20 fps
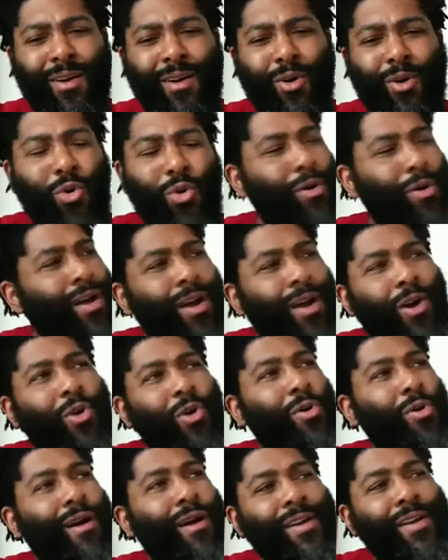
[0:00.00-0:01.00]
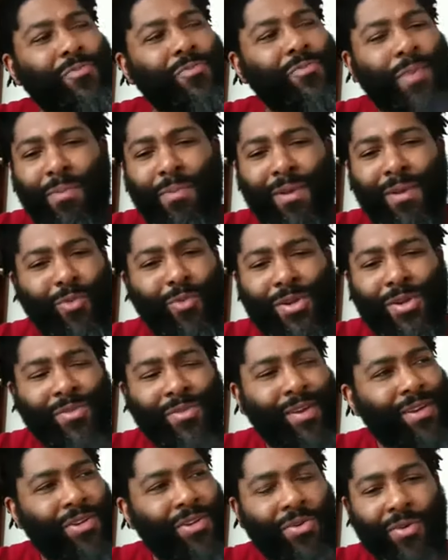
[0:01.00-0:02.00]
Who, who are these people and what do
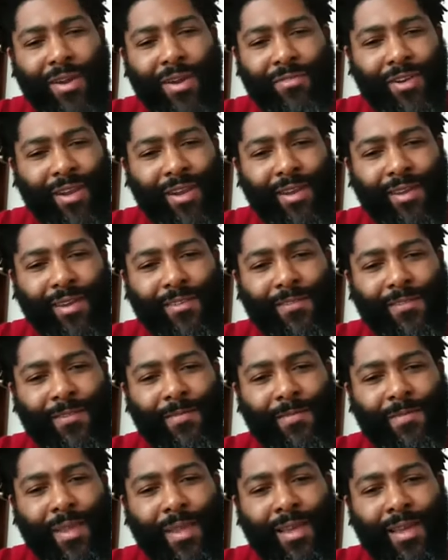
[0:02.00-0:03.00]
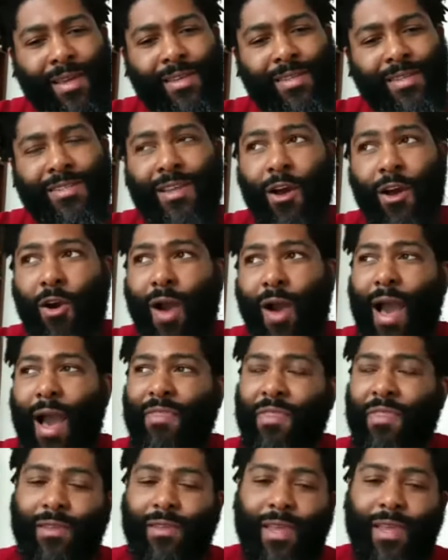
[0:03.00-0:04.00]
they do every day? So I
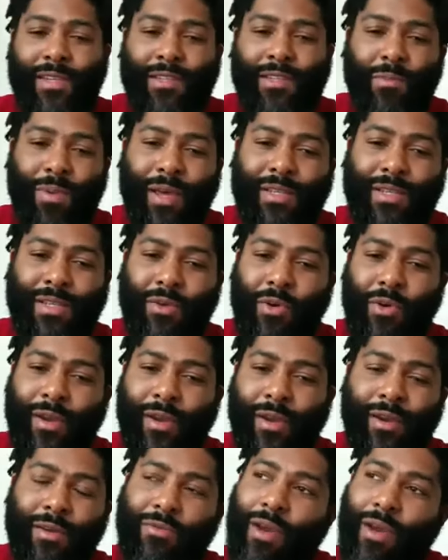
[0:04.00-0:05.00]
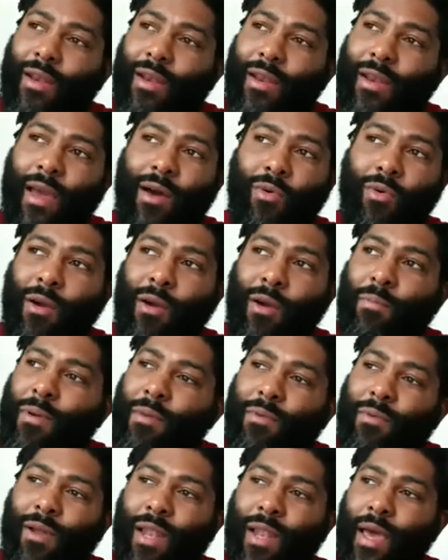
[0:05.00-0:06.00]
think that's the place that we're in right now where
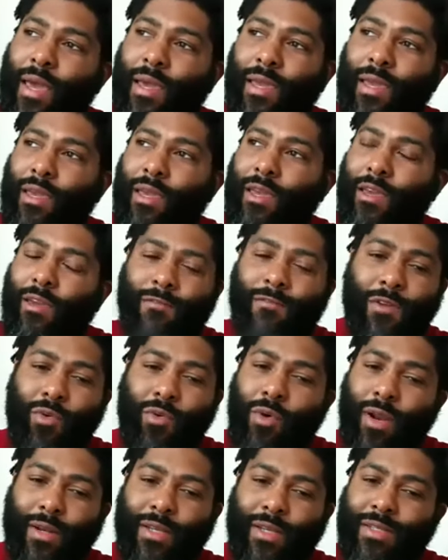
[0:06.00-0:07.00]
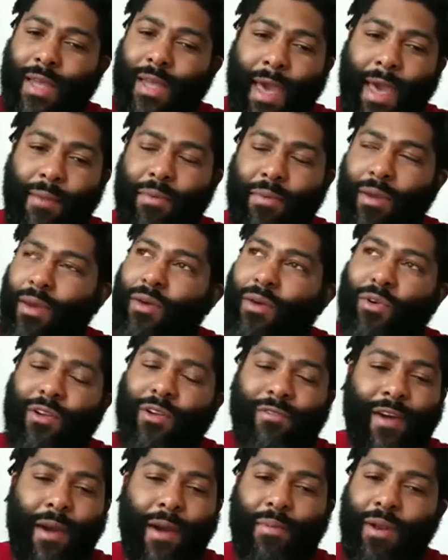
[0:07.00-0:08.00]
people are like, if you wanted this to happen, it would
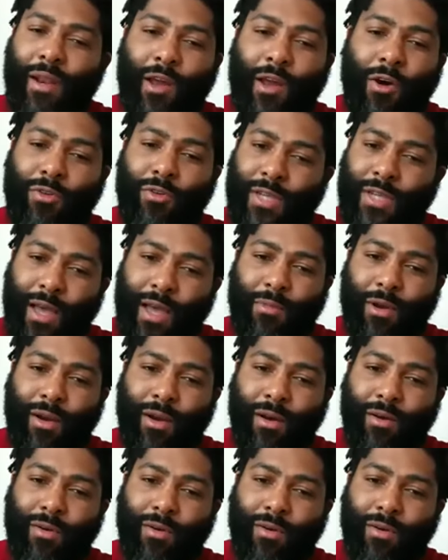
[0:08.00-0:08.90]
have happened a long time ago.